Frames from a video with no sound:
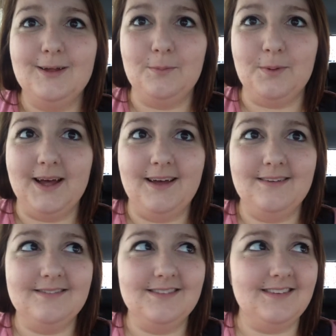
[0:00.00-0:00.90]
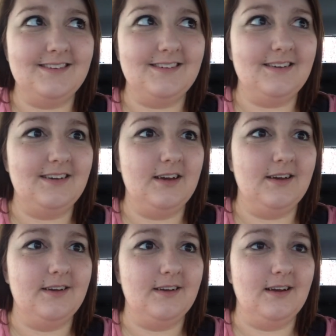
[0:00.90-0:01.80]
But,
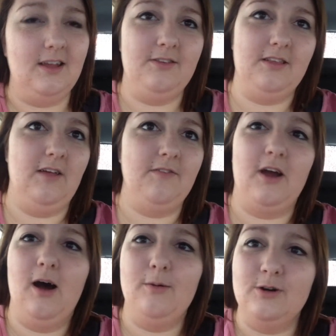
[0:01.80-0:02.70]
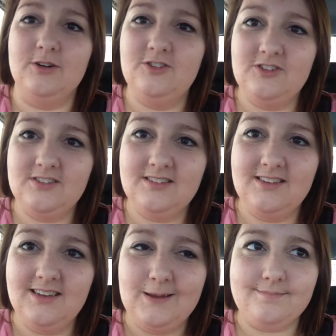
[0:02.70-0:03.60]
I used to love the car wash.
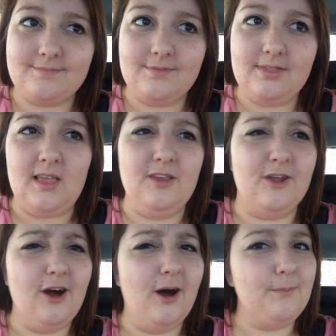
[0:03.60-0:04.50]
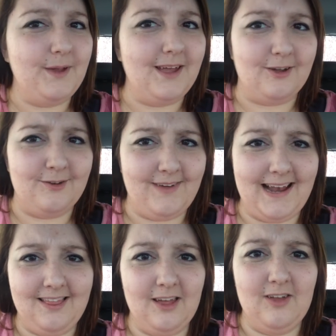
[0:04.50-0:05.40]
You can't beat a good
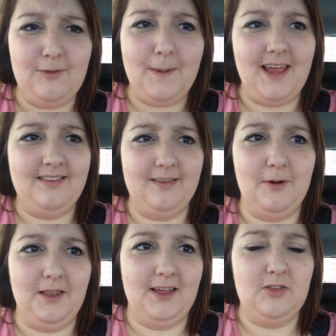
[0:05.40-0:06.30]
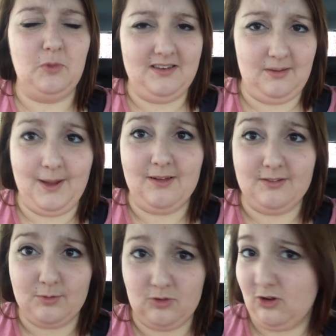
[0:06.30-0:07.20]
valet though. If you pay someone like
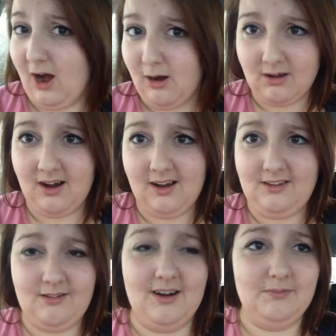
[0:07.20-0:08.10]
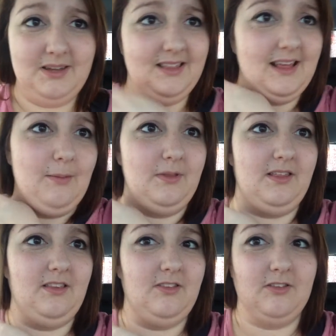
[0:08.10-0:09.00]
£20 to wash your whole car, you can't beat that. But
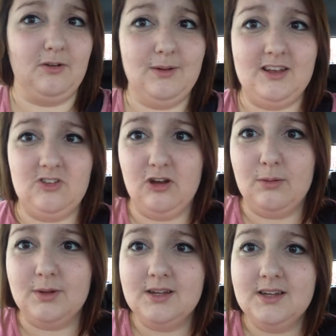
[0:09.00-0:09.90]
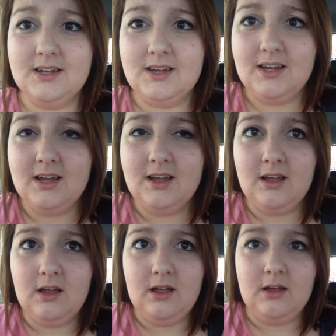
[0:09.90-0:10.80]
this is just a quick job.
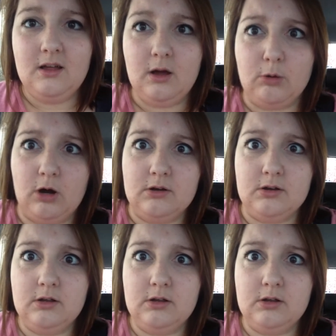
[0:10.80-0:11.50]
Oh god.